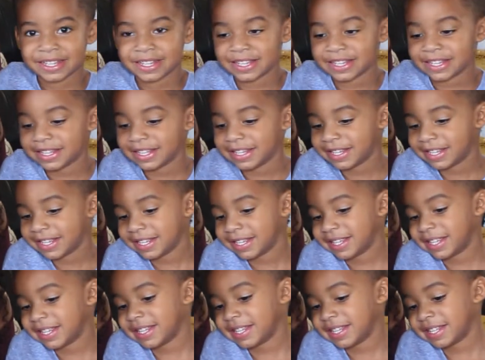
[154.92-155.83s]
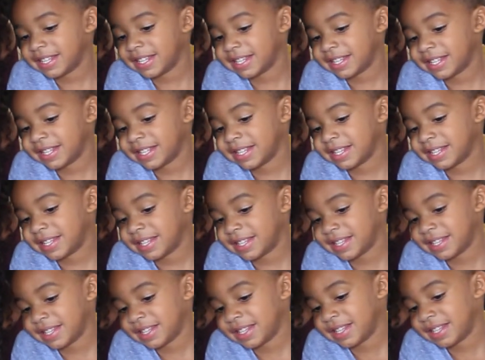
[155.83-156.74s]

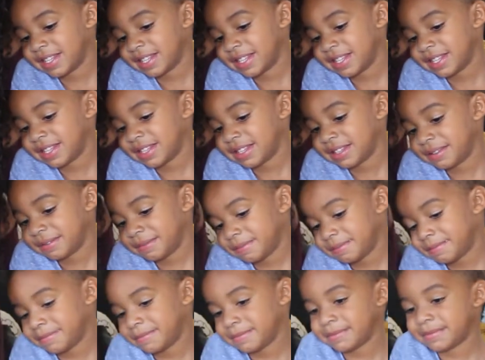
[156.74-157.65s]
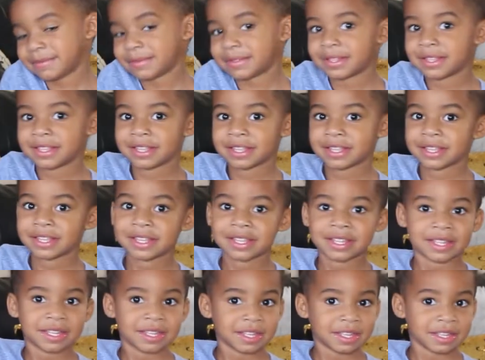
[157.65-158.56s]

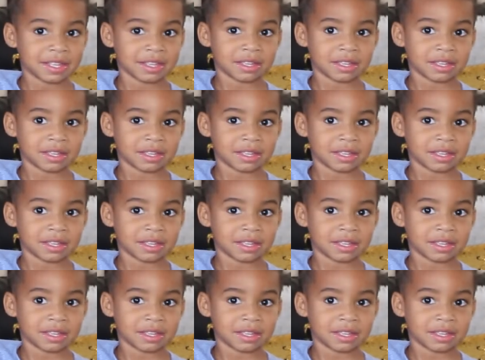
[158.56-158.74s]
(silent)